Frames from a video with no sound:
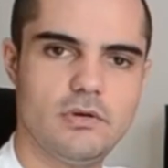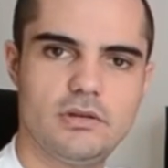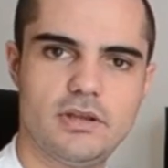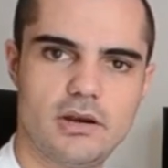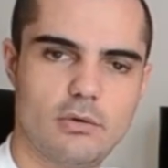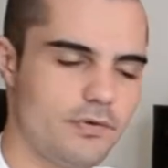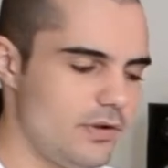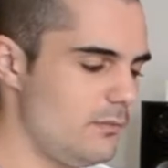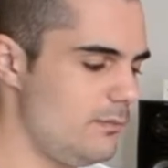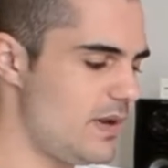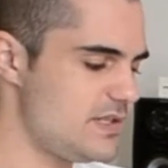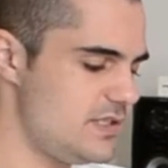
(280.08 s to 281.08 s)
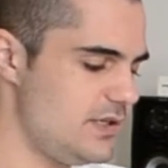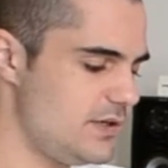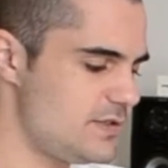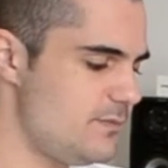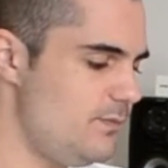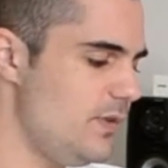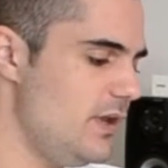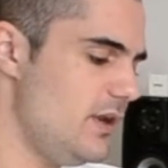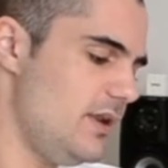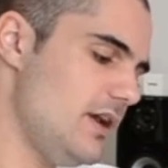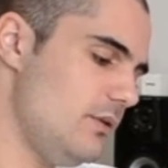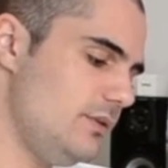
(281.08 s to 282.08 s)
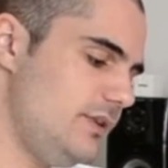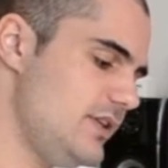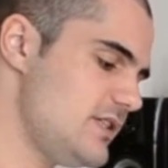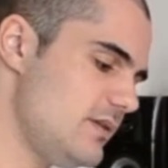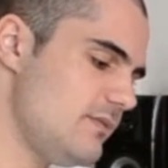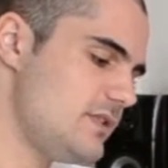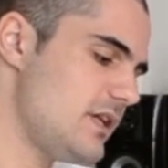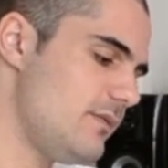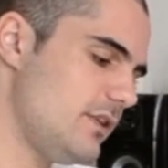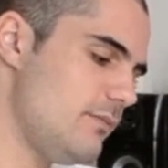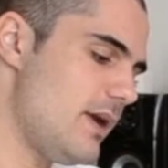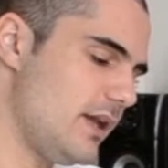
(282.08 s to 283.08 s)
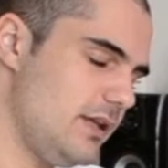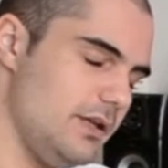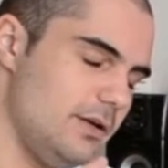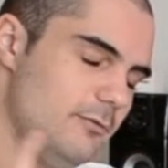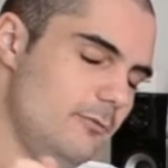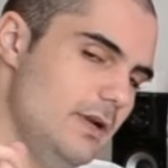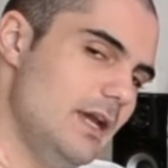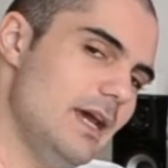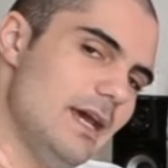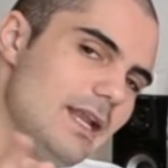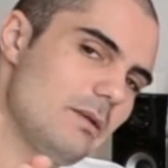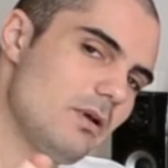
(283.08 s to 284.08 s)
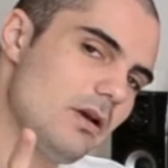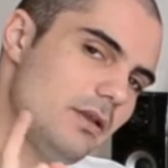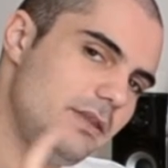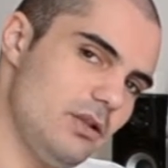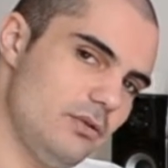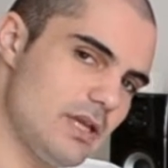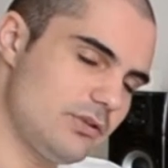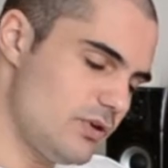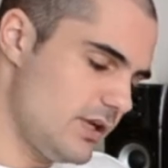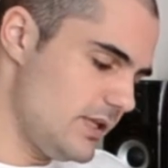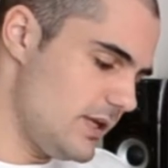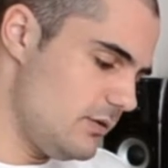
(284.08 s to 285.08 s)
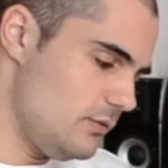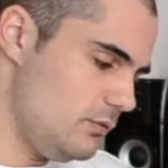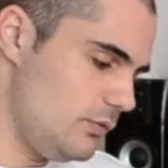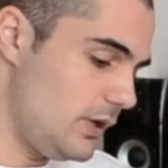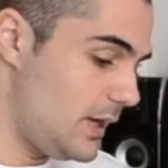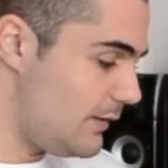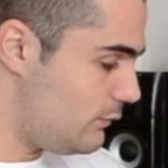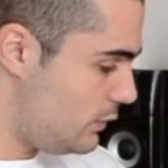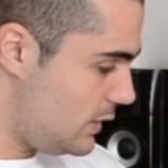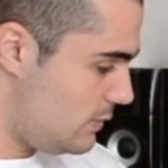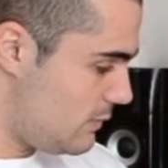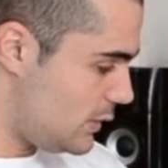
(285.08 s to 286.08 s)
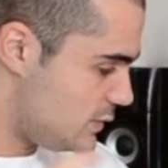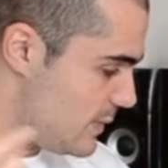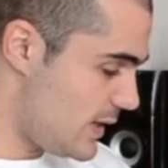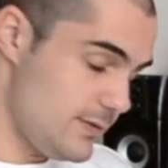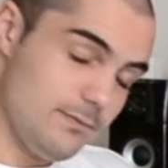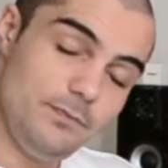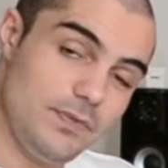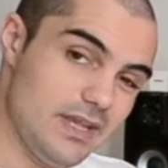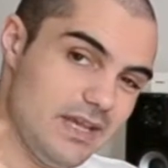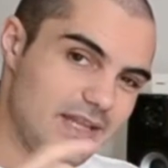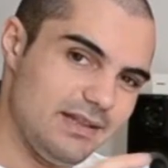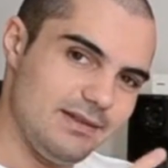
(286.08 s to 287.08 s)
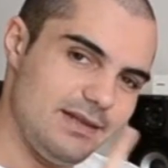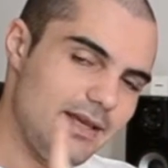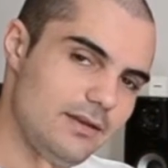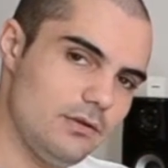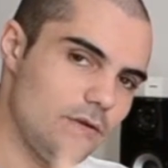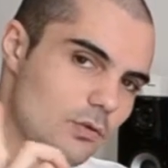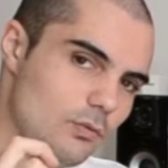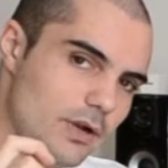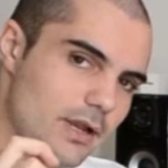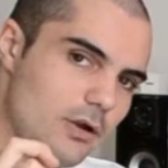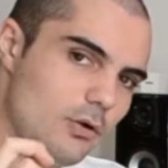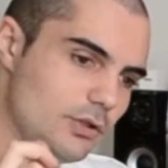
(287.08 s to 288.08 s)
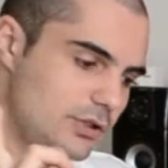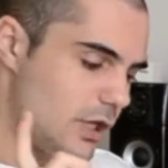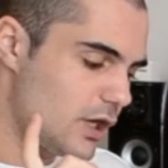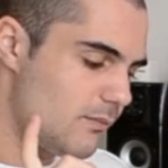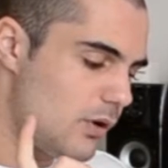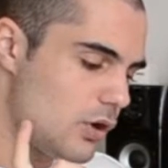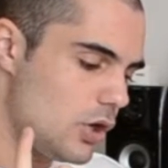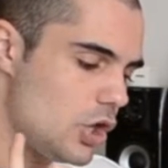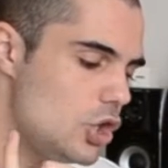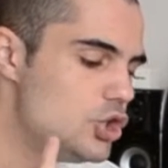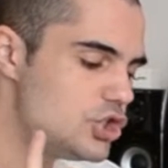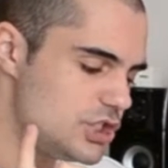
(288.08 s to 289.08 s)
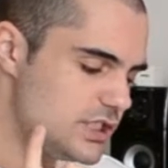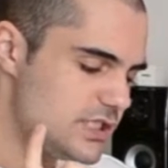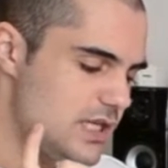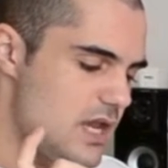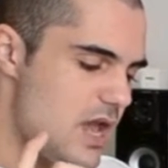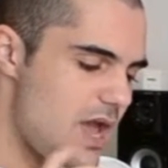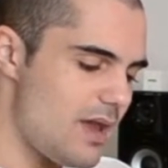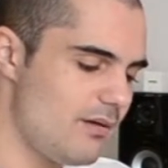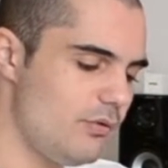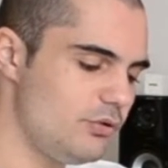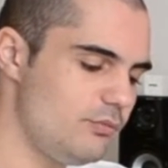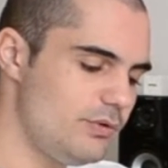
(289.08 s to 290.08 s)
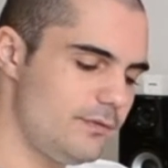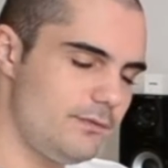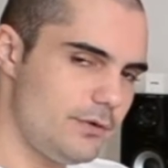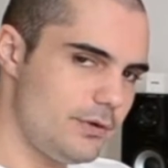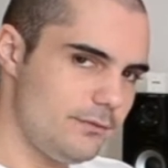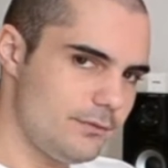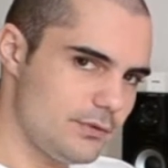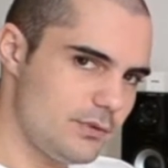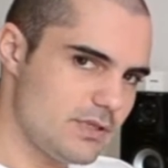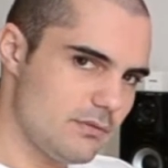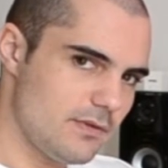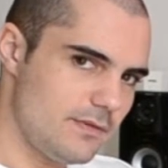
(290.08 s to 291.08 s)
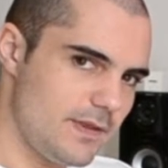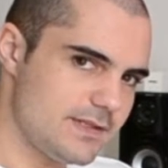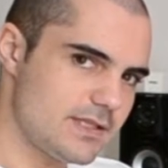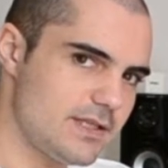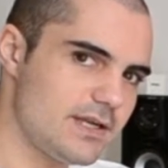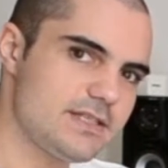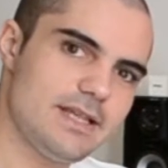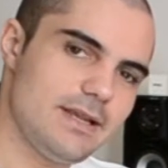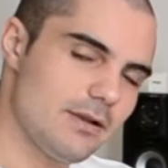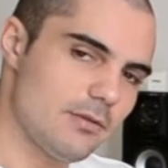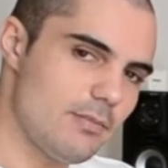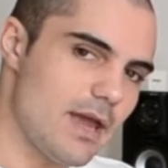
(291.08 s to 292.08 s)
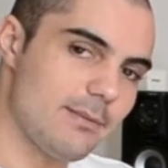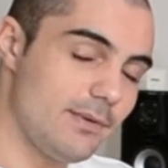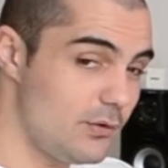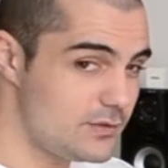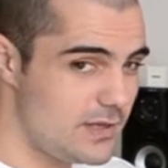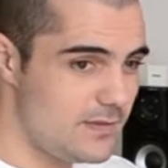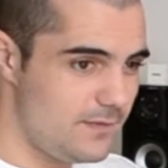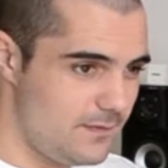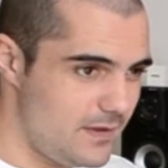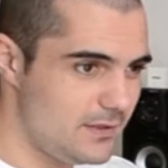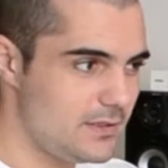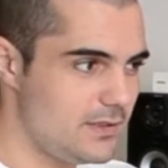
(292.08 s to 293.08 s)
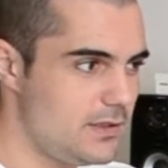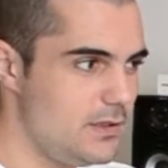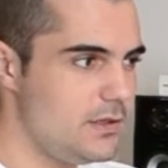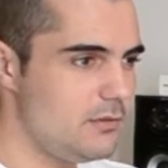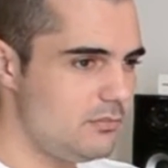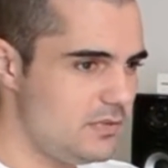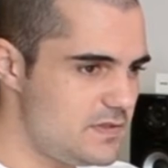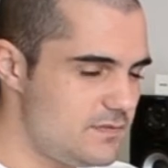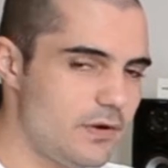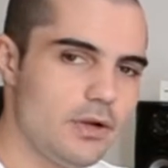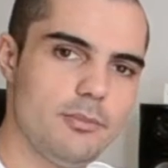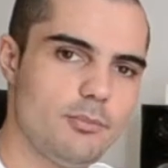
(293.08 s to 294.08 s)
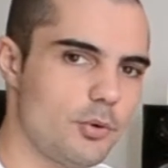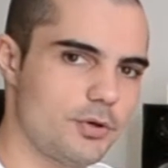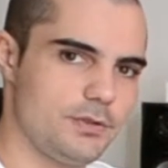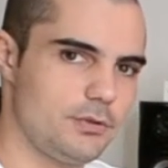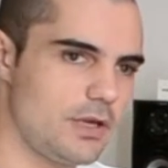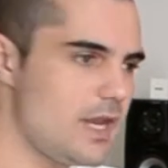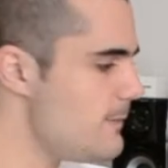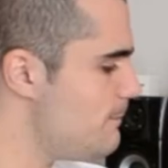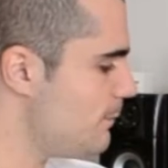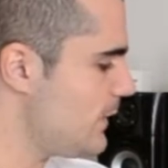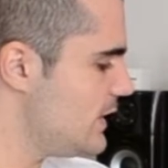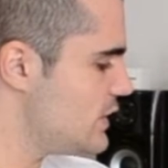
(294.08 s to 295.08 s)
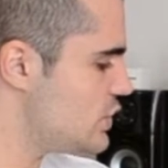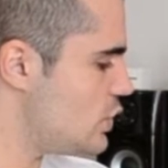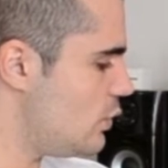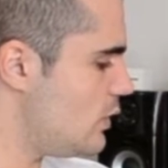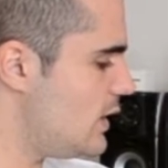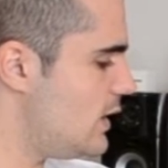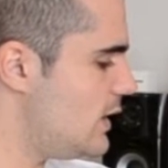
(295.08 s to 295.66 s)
done over the past years. Now there is some stuff on the back here, and I'm not going to tell you that right now. We're going to have a look at the mousepad. Then when I go and talk about conclusions, I'm going to be referring to some of the things that they're saying on the back because I think that it's fairly important. Okay, so